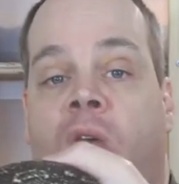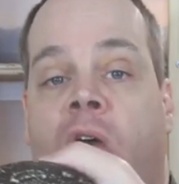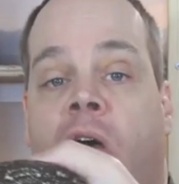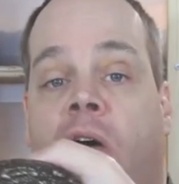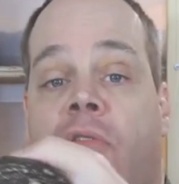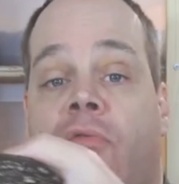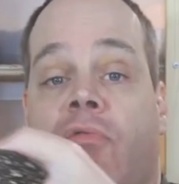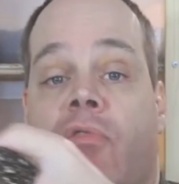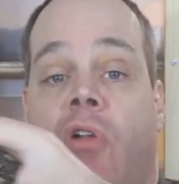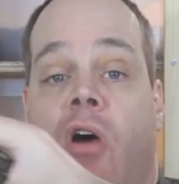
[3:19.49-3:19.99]

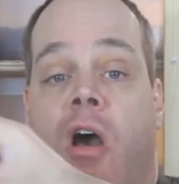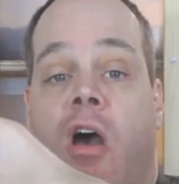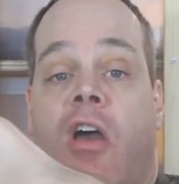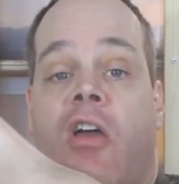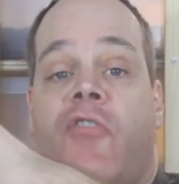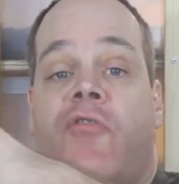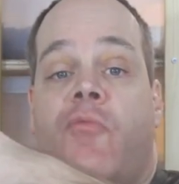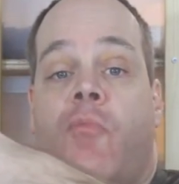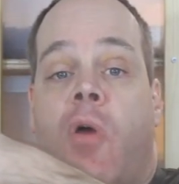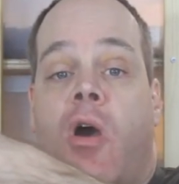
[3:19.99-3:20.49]
of
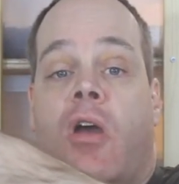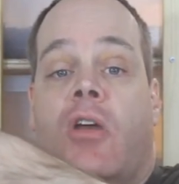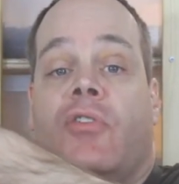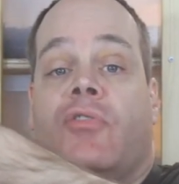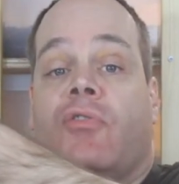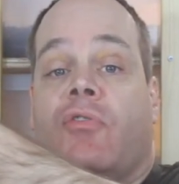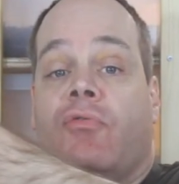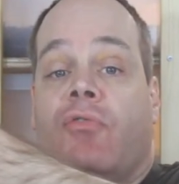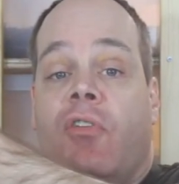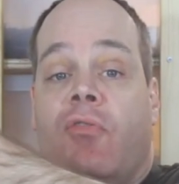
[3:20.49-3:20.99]
live
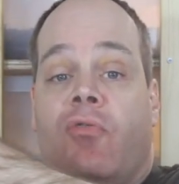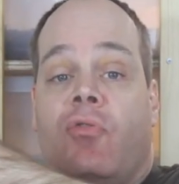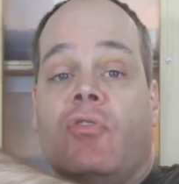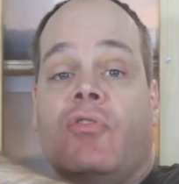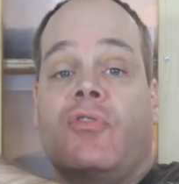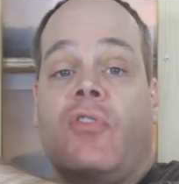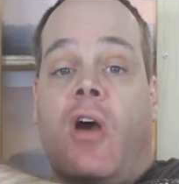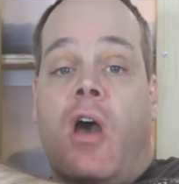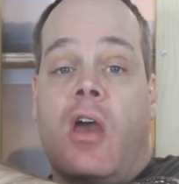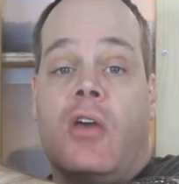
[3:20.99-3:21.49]
mice of different
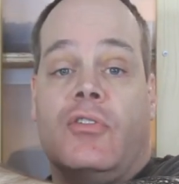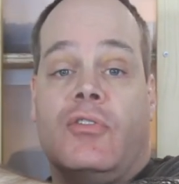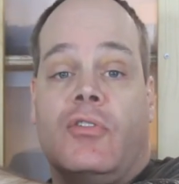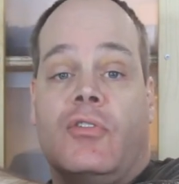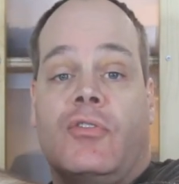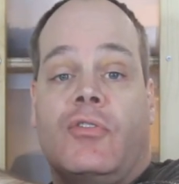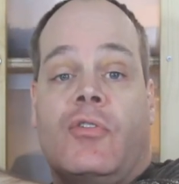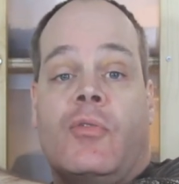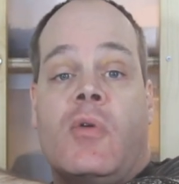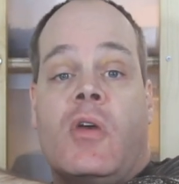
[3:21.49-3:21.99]

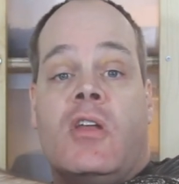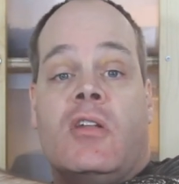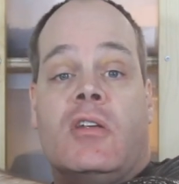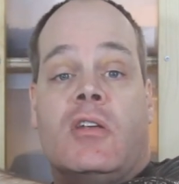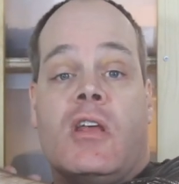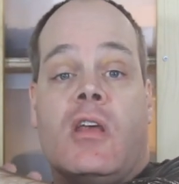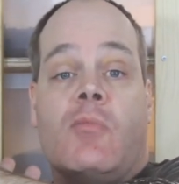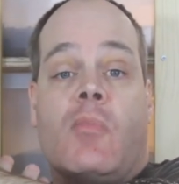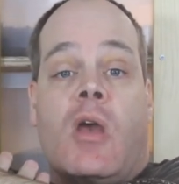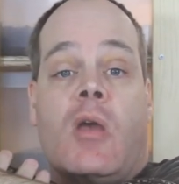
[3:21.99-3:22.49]
sizes to
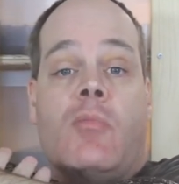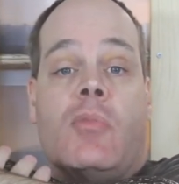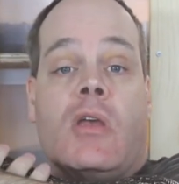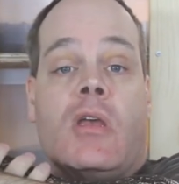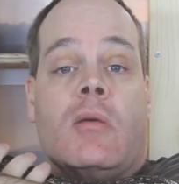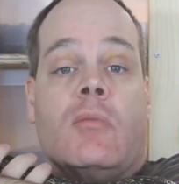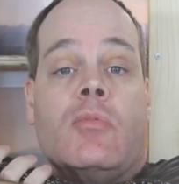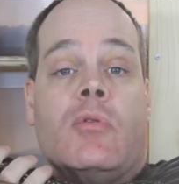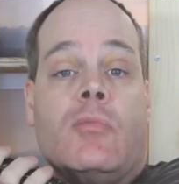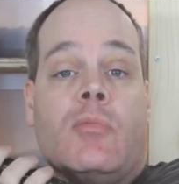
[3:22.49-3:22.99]
get my
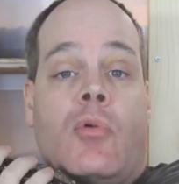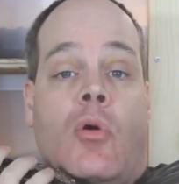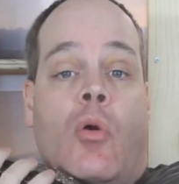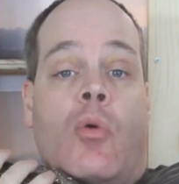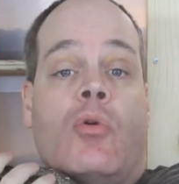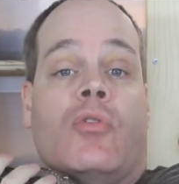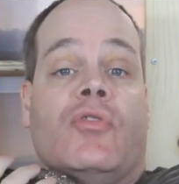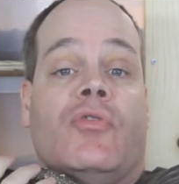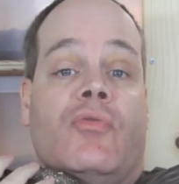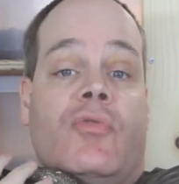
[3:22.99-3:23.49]
baby
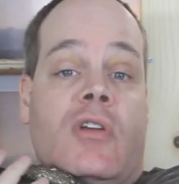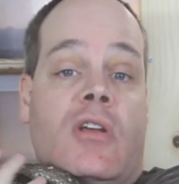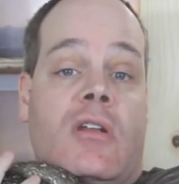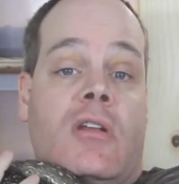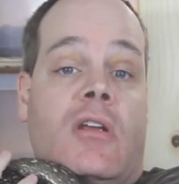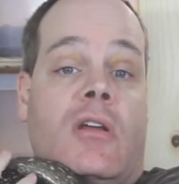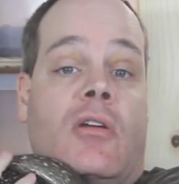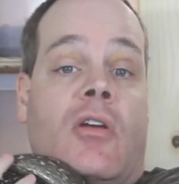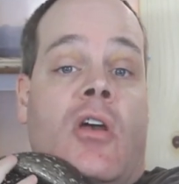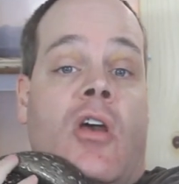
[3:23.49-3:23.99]
boas
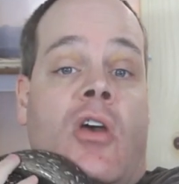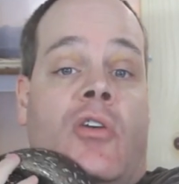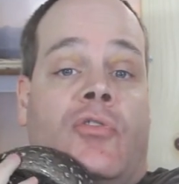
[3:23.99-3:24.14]
feeding.